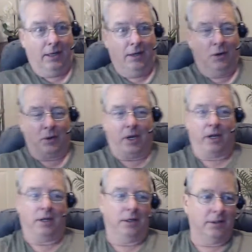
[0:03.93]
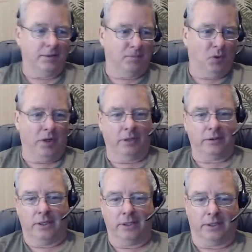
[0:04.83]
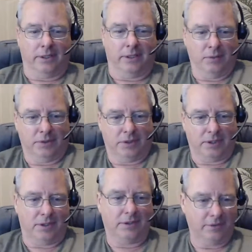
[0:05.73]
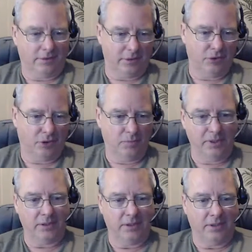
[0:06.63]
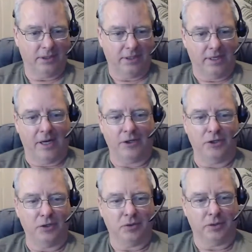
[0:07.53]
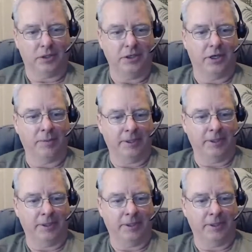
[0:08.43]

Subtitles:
Okay. Boy, I'll tell you, that was that took a bit. How are you doing? Can you hear me?